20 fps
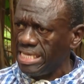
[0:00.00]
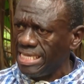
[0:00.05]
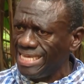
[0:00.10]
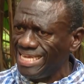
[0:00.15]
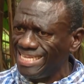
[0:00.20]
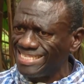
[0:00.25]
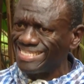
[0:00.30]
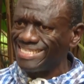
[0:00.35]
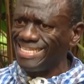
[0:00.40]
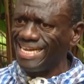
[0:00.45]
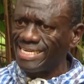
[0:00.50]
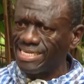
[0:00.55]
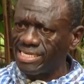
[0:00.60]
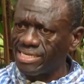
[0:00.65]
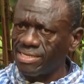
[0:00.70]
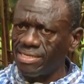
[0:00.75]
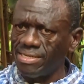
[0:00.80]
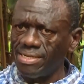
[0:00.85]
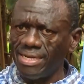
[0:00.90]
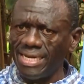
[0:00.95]
is that
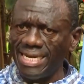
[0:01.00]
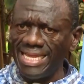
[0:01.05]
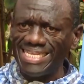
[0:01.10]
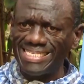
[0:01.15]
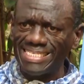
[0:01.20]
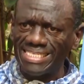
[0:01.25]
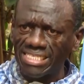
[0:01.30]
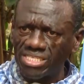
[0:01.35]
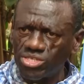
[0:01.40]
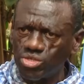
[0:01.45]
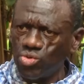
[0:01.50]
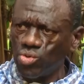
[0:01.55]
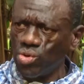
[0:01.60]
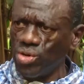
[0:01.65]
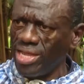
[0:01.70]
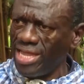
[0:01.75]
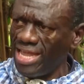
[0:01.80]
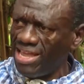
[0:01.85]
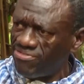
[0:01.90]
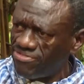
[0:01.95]
let's do
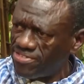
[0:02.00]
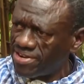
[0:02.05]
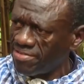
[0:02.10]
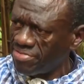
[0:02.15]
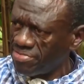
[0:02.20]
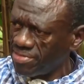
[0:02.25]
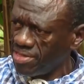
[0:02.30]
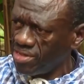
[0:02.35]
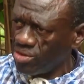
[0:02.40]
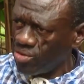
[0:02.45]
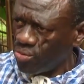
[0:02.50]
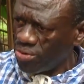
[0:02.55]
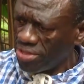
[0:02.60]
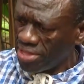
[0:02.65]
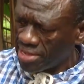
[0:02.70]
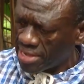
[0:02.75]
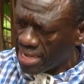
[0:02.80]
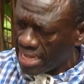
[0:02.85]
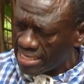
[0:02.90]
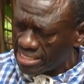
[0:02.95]
everything we
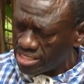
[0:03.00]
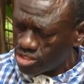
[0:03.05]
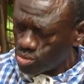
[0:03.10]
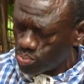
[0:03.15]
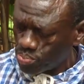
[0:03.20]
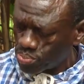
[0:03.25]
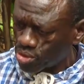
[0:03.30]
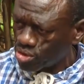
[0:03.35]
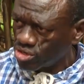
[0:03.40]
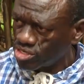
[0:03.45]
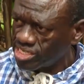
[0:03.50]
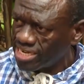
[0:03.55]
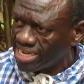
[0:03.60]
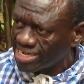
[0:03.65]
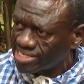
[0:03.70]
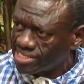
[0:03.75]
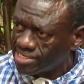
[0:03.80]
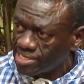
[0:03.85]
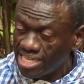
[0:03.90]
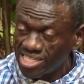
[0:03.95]
can to
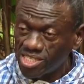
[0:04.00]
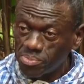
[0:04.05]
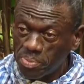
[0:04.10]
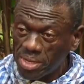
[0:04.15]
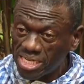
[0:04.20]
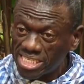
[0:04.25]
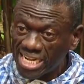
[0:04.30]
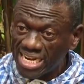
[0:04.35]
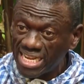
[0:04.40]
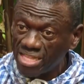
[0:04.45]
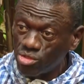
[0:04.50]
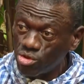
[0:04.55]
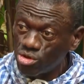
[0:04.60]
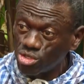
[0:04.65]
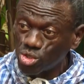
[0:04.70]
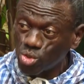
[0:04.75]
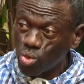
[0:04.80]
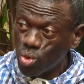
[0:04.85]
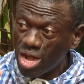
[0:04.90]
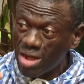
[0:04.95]
protect, especially
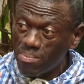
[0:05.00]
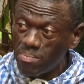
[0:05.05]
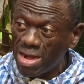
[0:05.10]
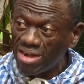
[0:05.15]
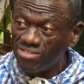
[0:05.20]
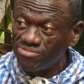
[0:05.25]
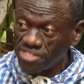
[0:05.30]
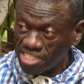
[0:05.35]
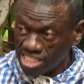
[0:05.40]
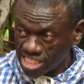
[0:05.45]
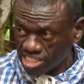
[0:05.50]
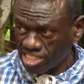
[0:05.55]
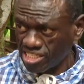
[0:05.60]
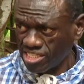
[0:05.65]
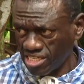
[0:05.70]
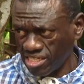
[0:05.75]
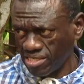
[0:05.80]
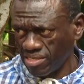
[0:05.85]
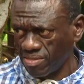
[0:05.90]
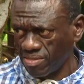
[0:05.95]
those who are above 60